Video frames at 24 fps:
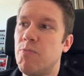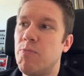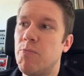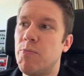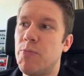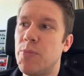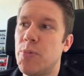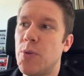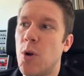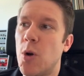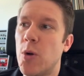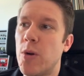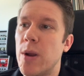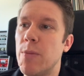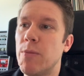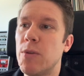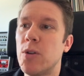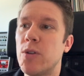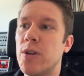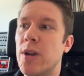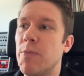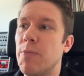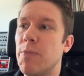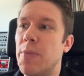program you
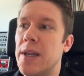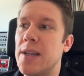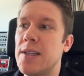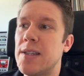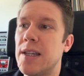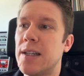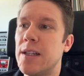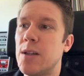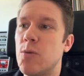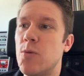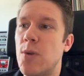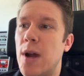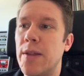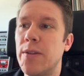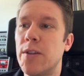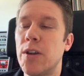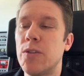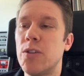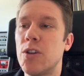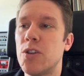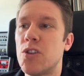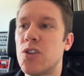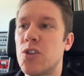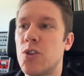can basically run
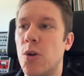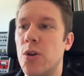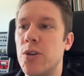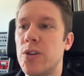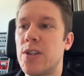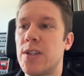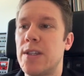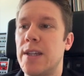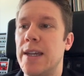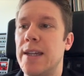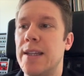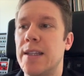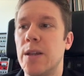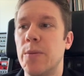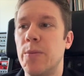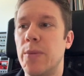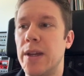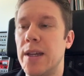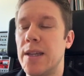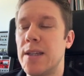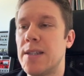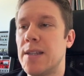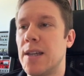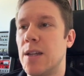on your source
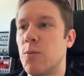database.